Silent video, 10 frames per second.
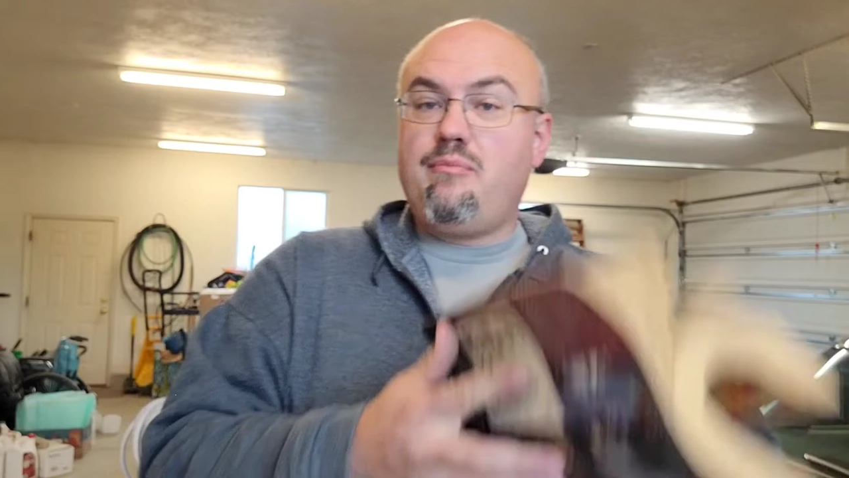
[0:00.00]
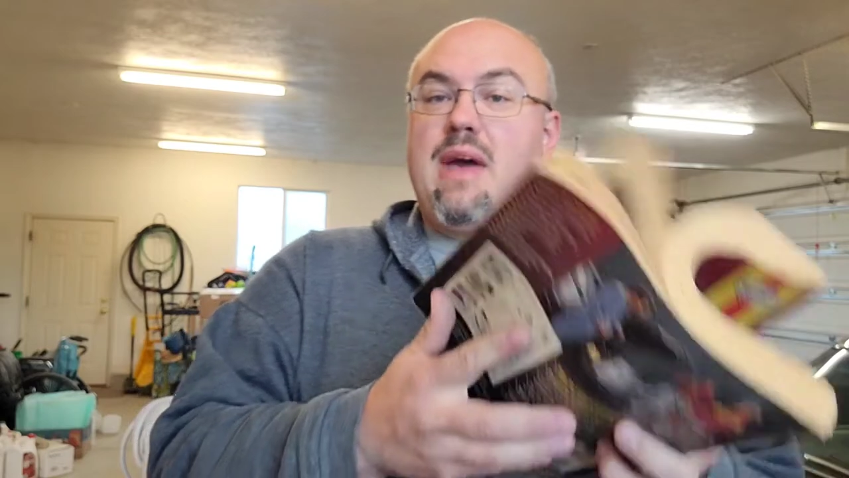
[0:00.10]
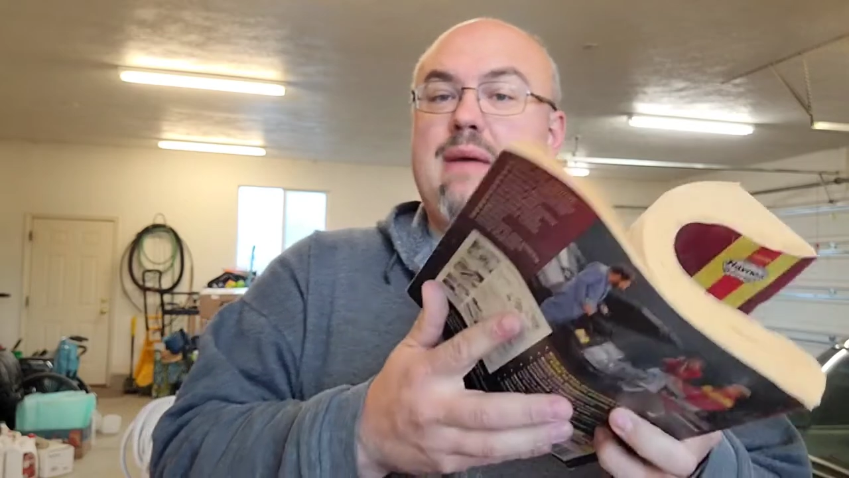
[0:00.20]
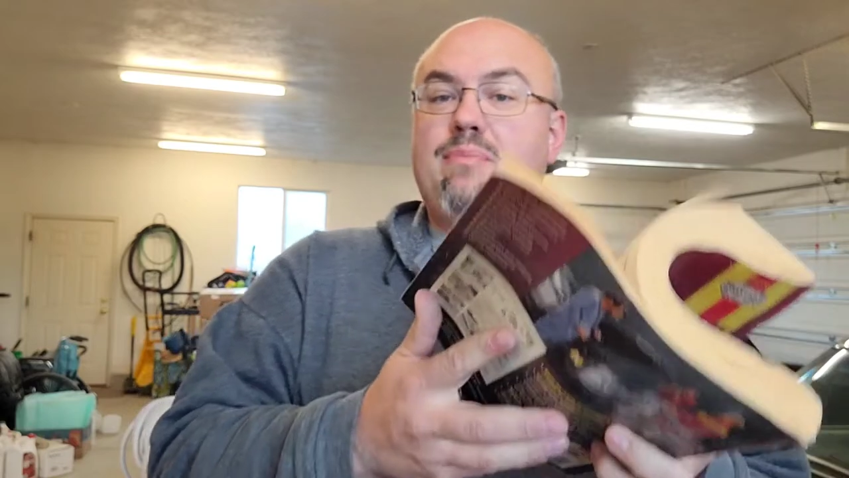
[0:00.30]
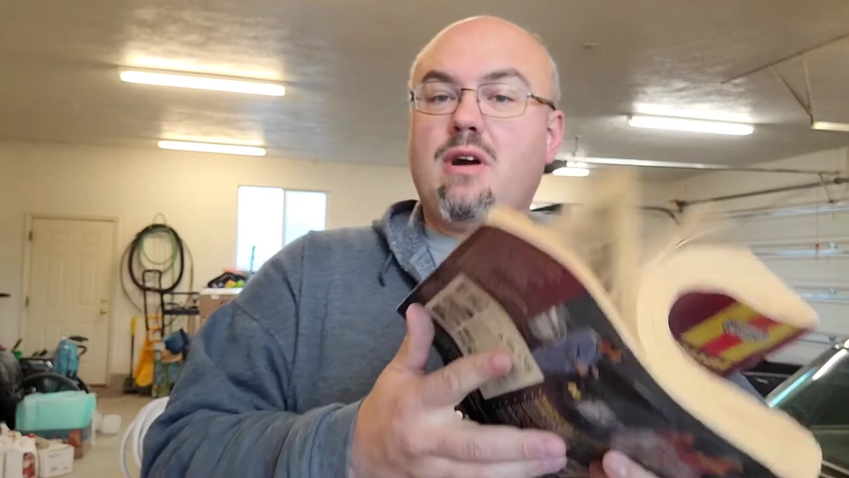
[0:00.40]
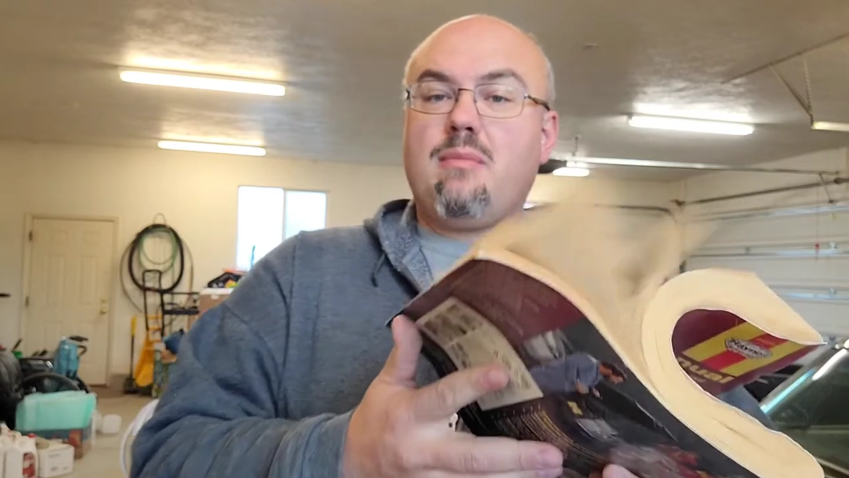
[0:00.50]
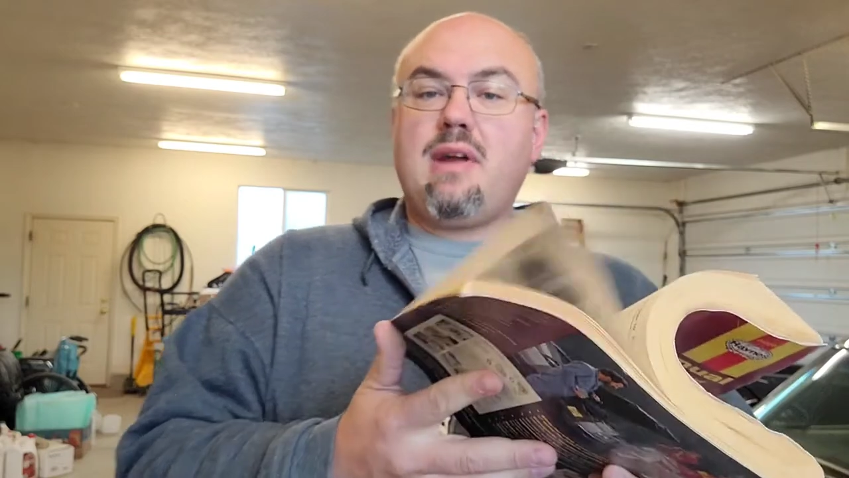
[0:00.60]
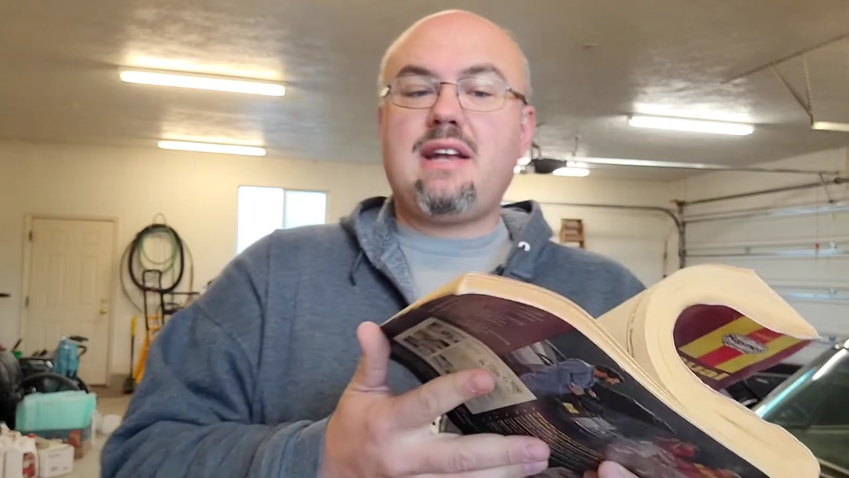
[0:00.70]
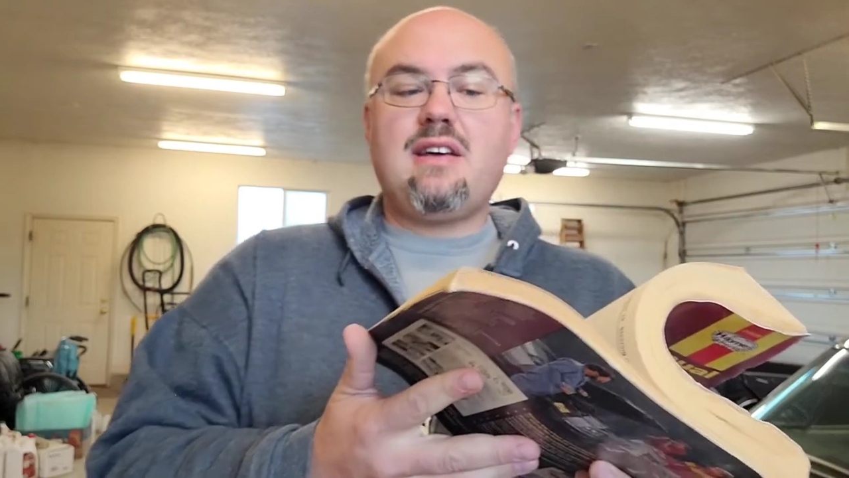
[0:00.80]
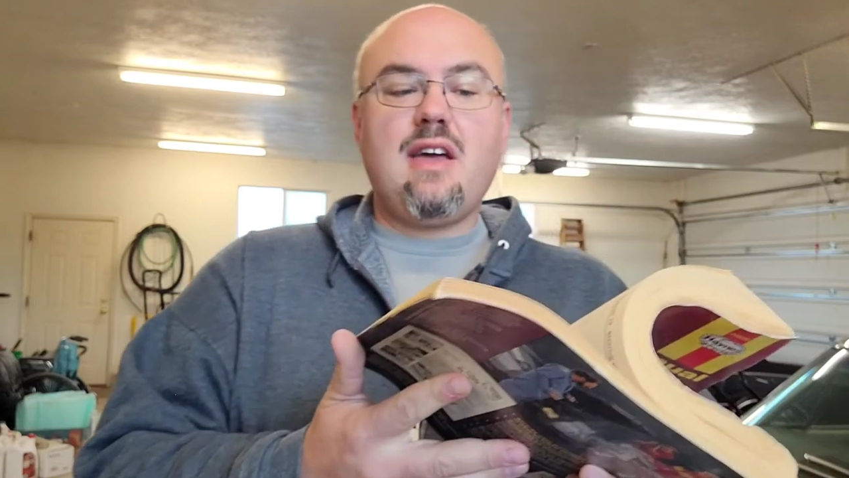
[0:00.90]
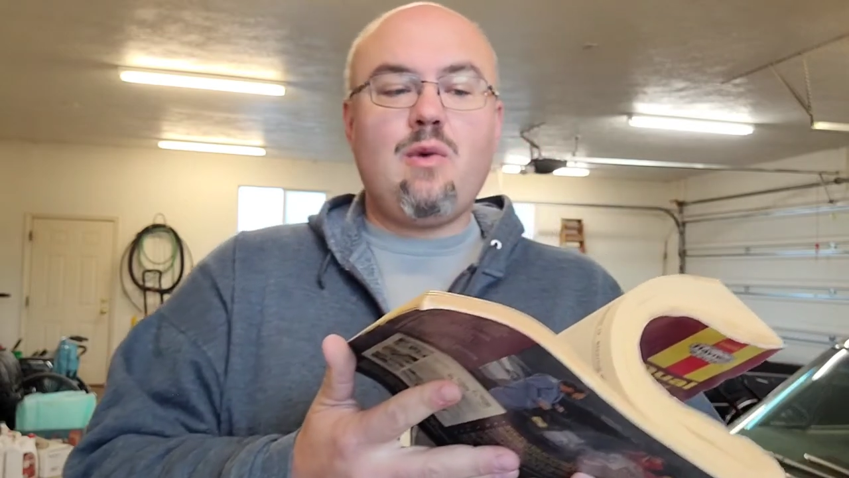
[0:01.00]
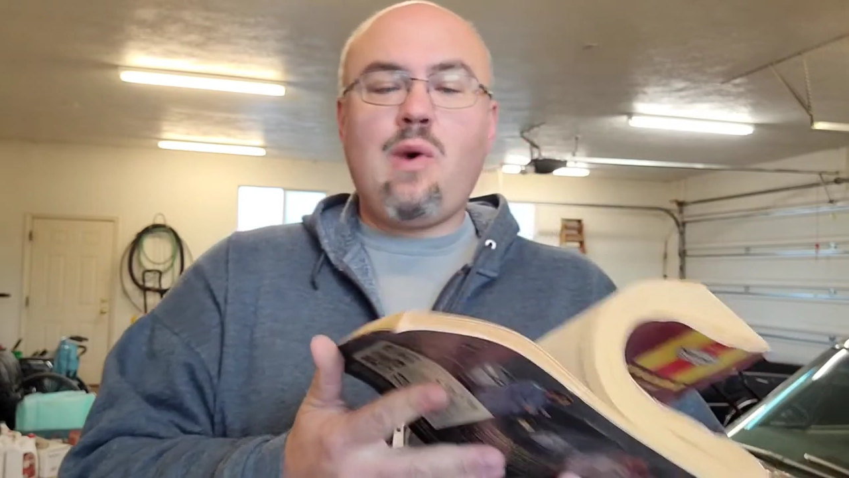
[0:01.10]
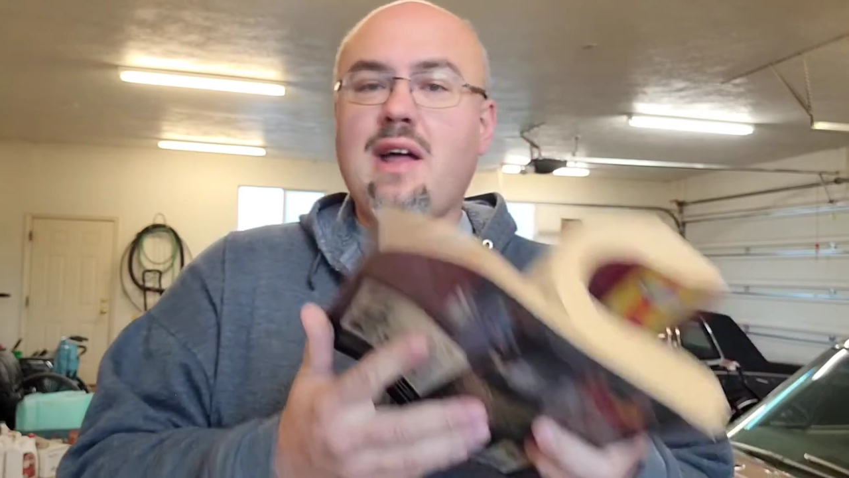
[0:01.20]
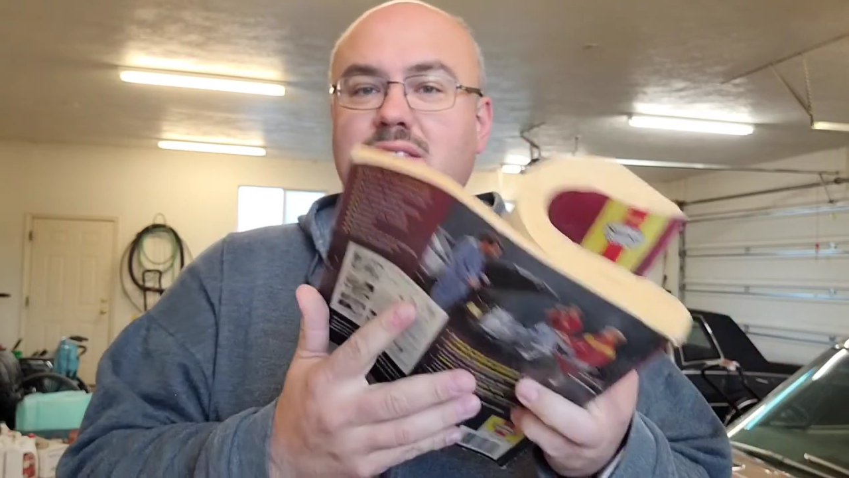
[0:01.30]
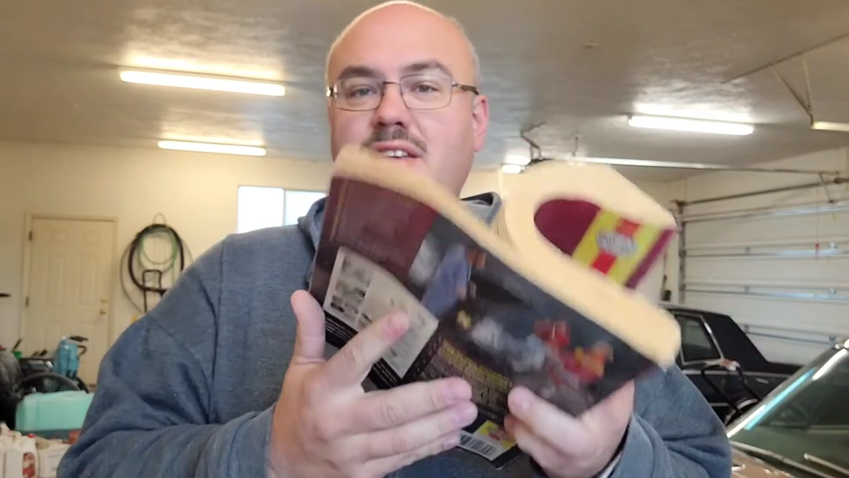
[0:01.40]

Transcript: paper, but I tell you what,